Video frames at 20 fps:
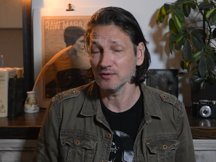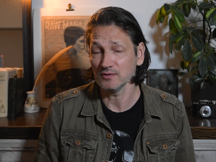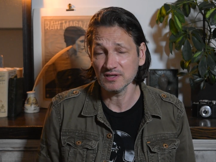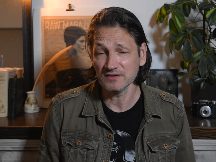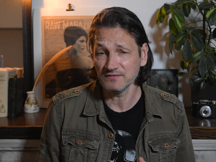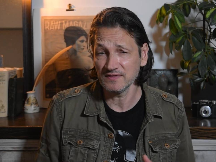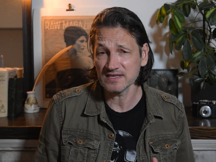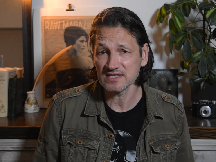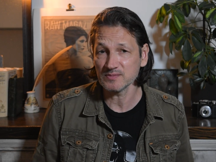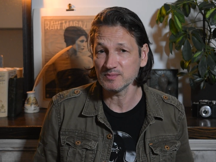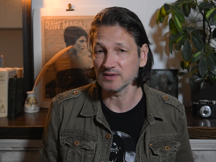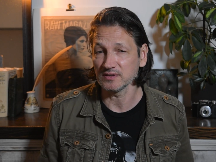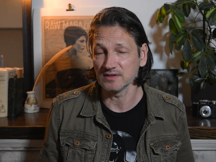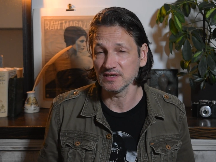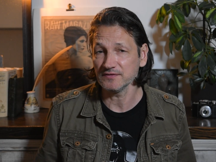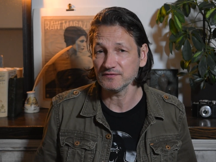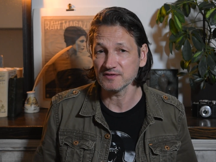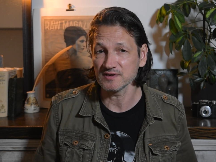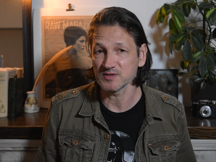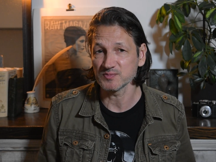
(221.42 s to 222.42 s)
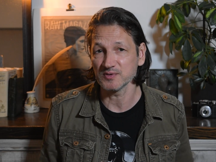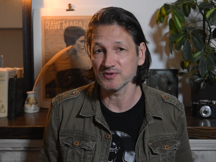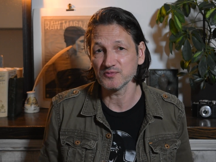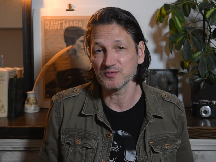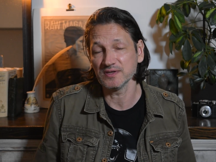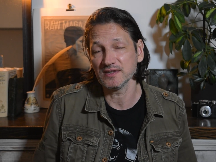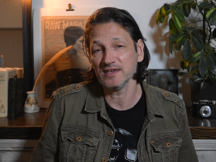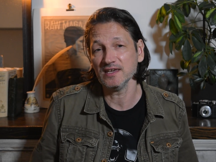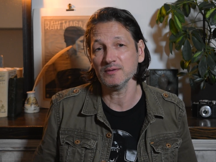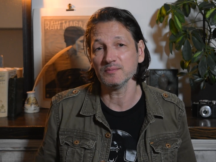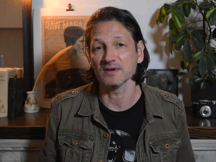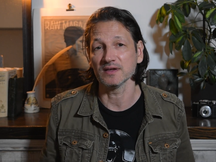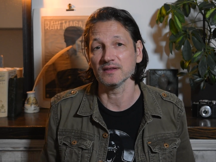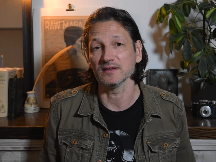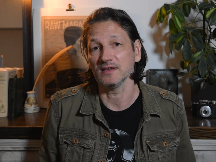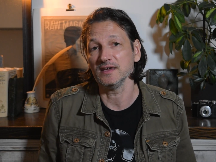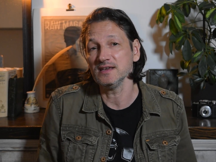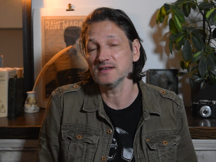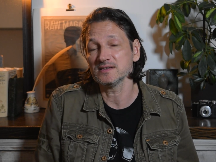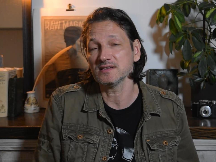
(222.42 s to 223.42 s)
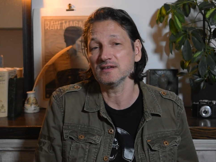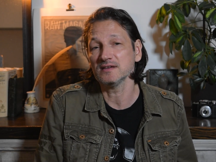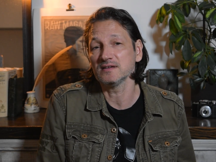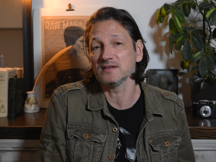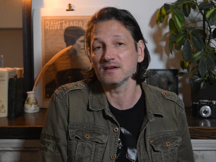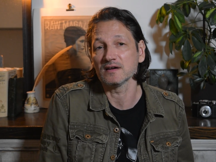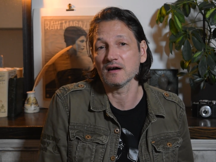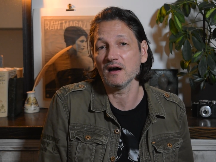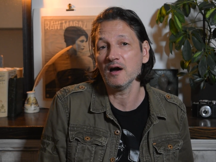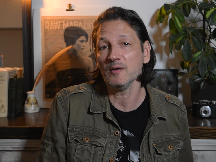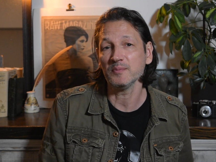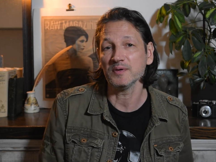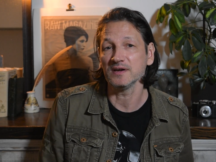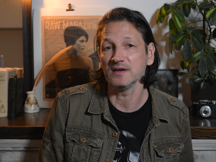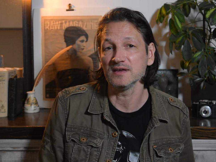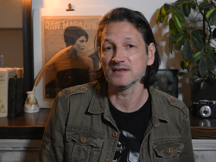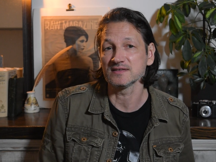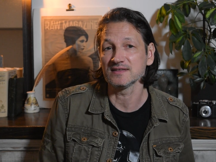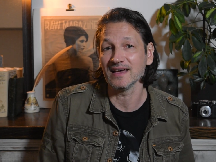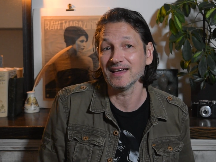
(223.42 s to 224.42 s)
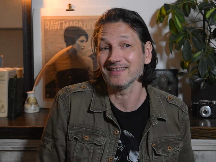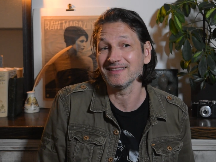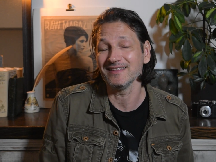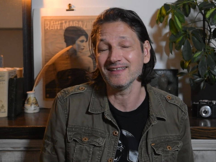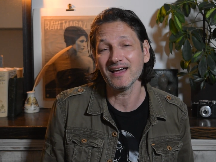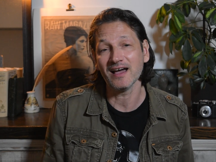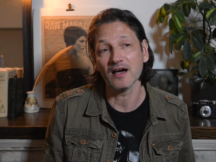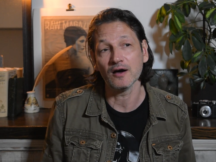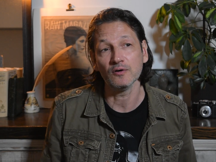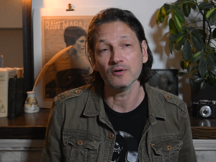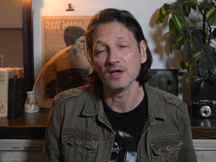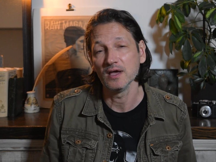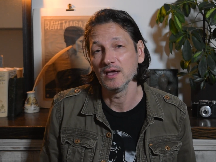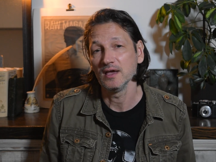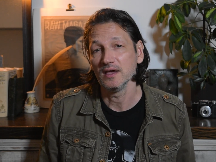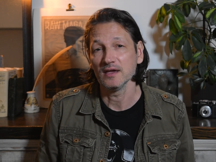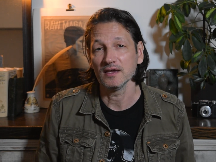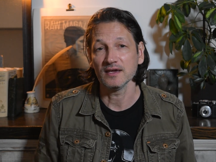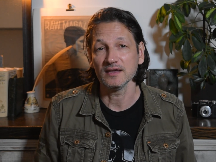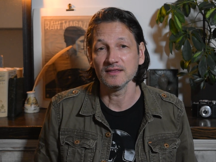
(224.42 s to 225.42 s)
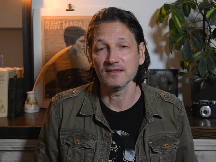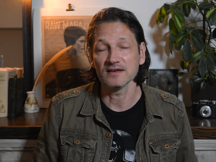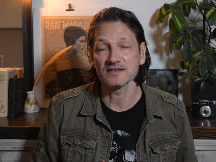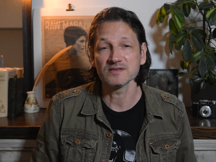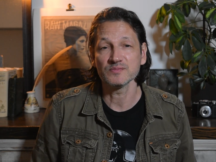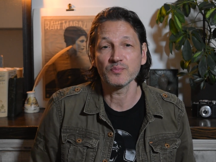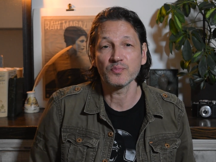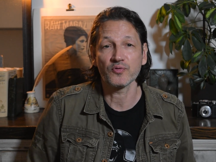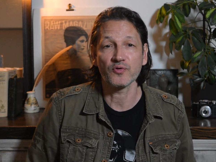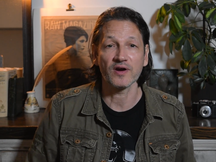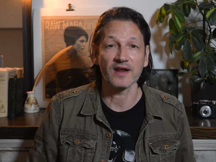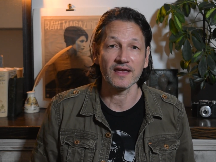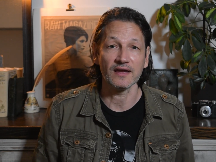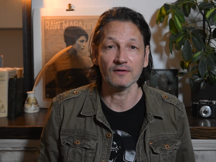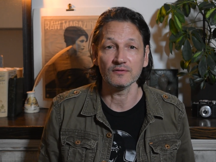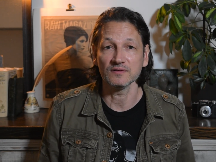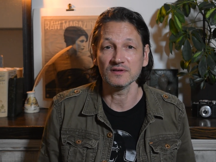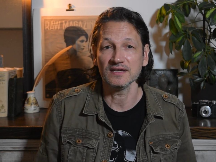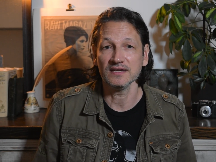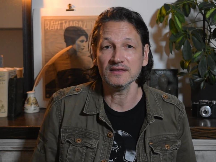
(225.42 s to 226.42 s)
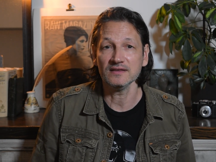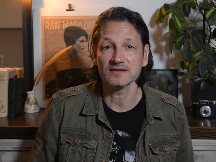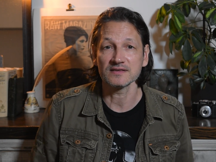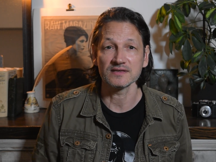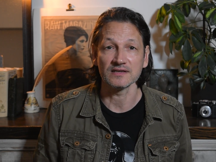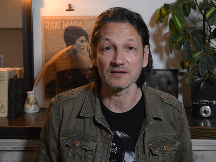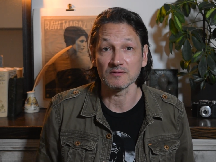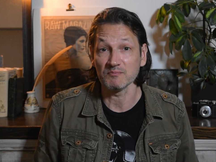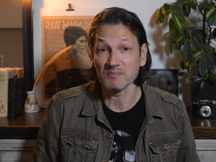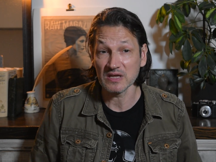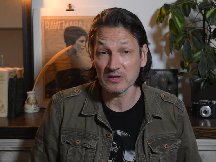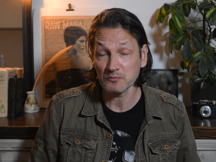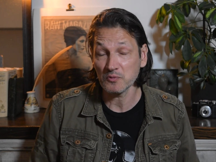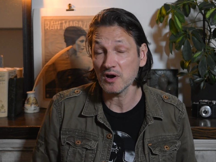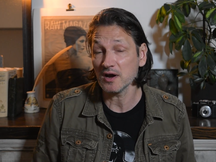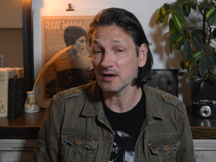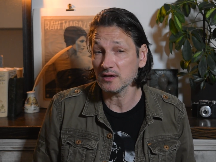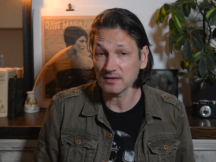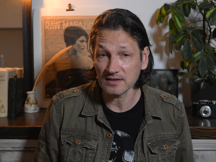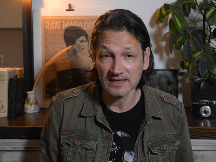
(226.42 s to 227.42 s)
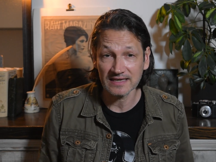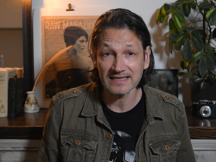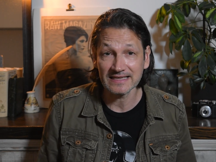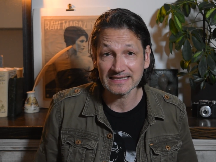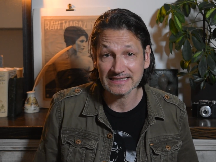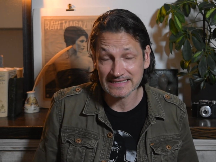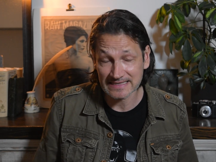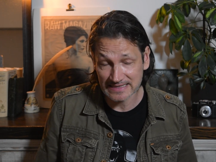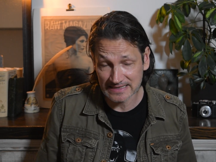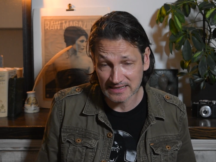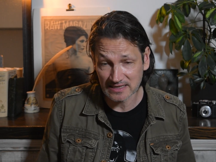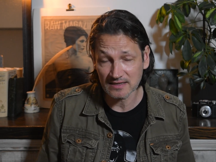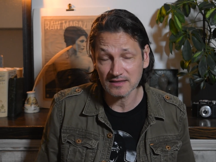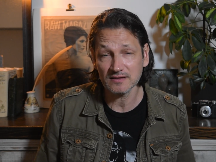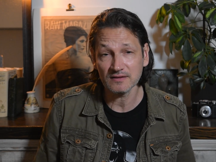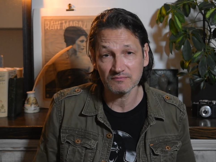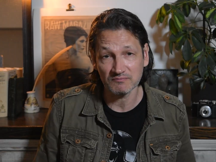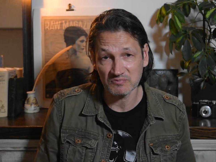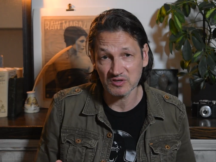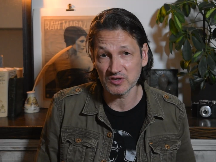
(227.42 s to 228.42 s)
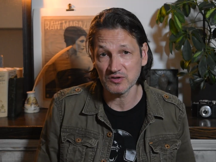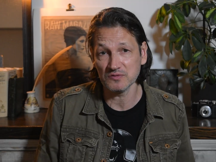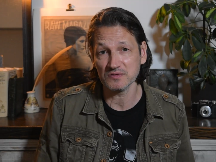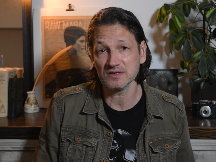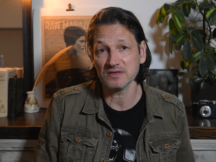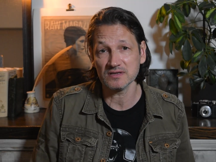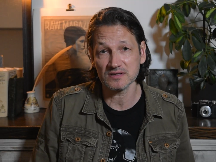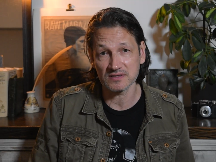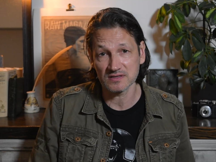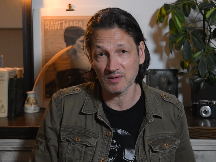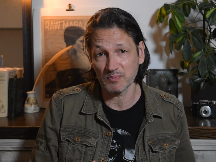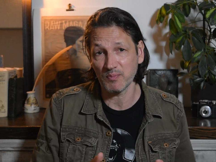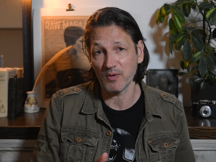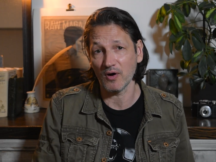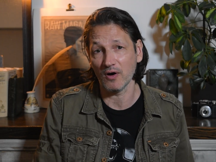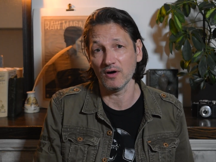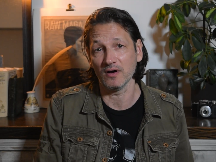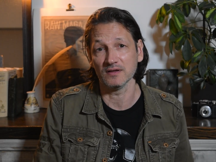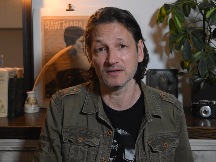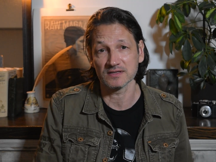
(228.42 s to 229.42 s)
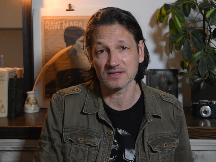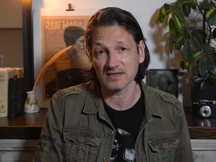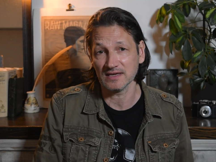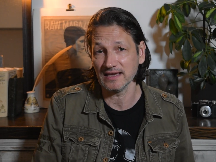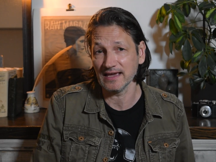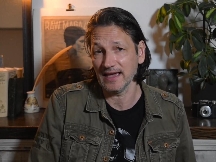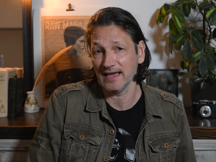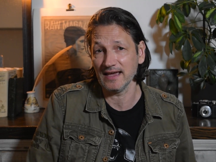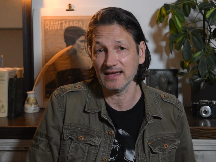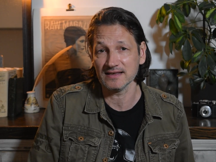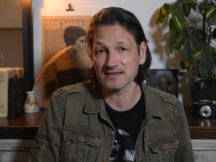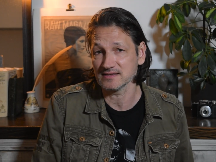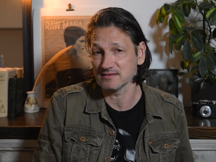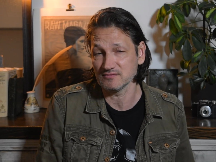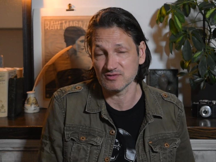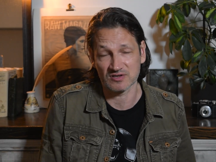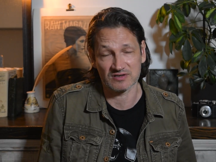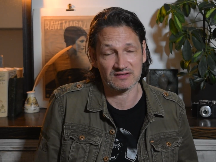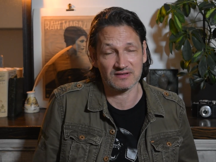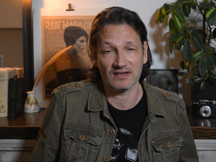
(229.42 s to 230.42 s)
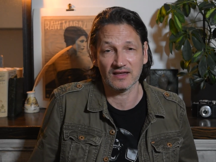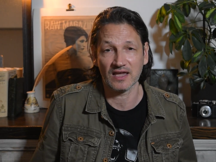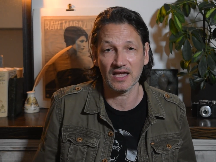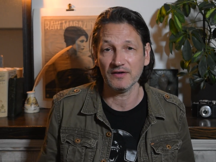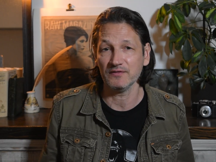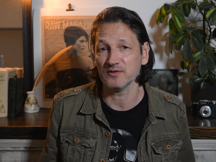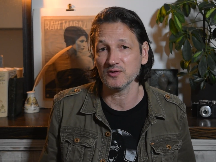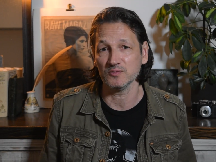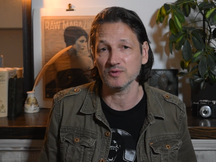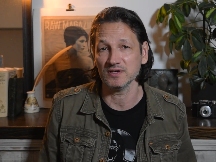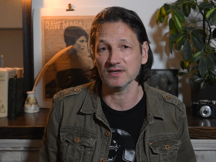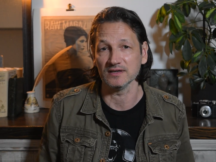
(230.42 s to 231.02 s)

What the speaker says: only visible difference between him and East India Company is that now he doesn't prey on the innocent. Meanwhile, he still uses the pawns he has just like everyone